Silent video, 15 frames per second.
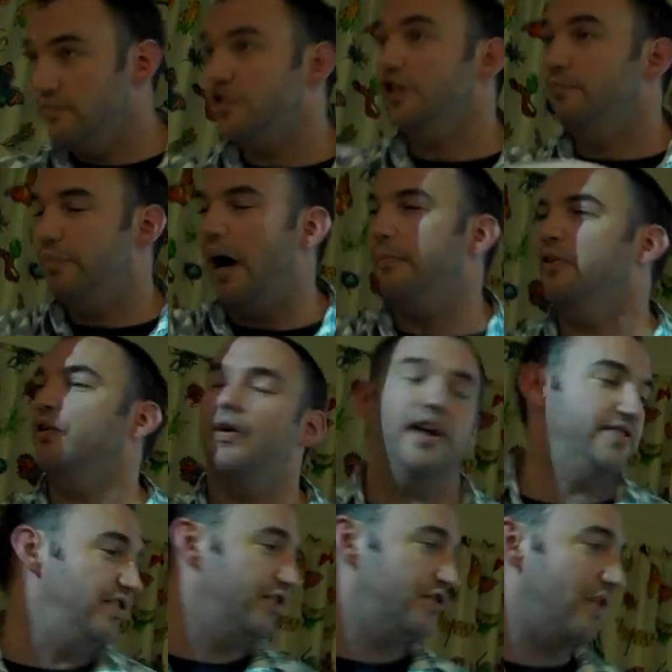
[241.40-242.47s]
She
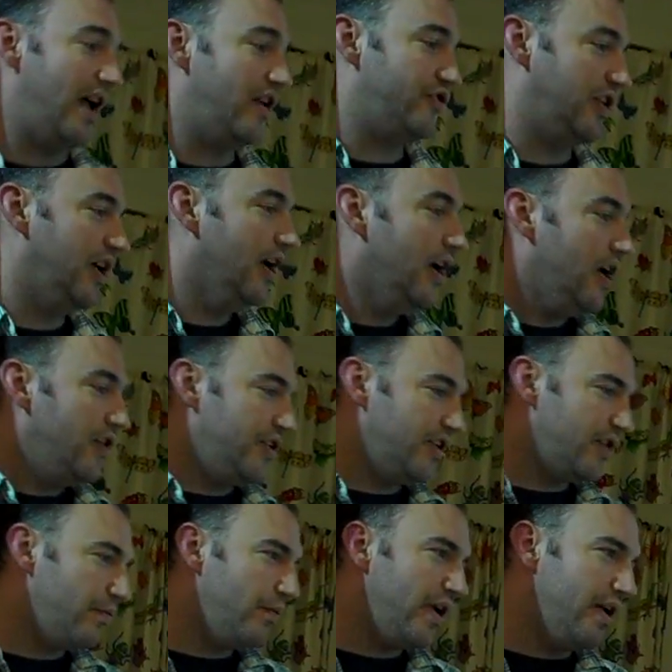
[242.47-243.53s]
popularized the strategy. She
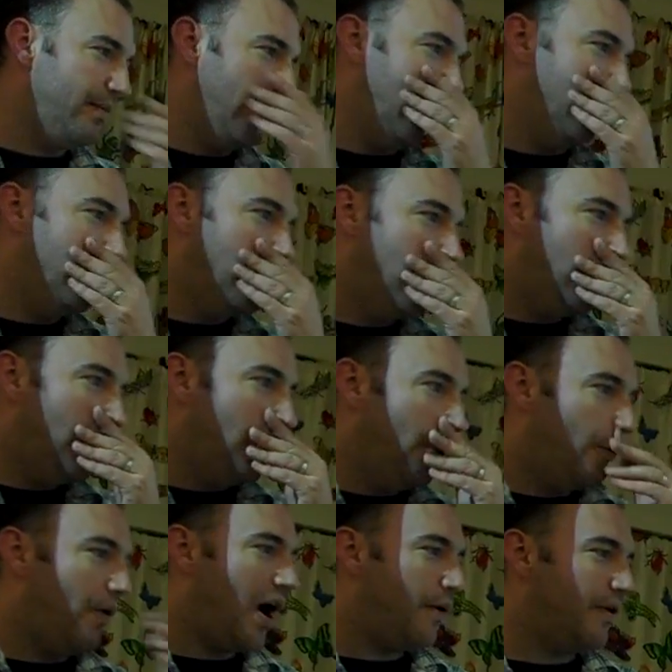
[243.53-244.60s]
said, well, wait a minute,
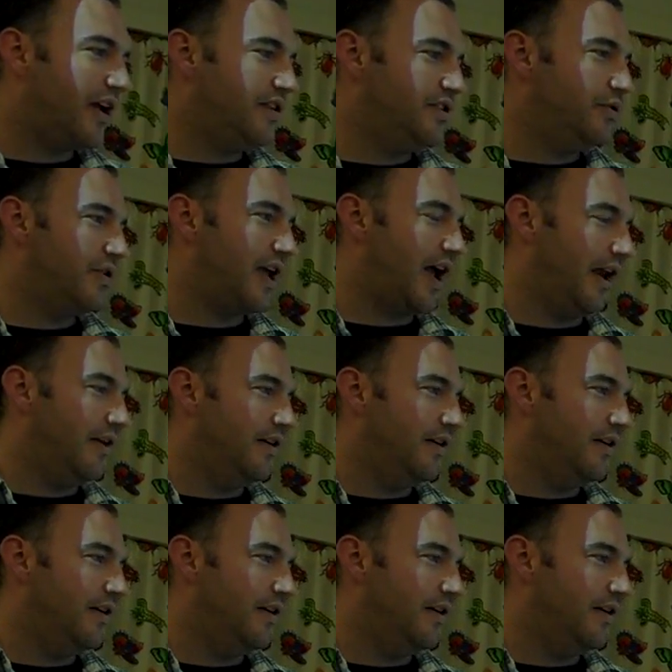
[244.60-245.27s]
why would I do that?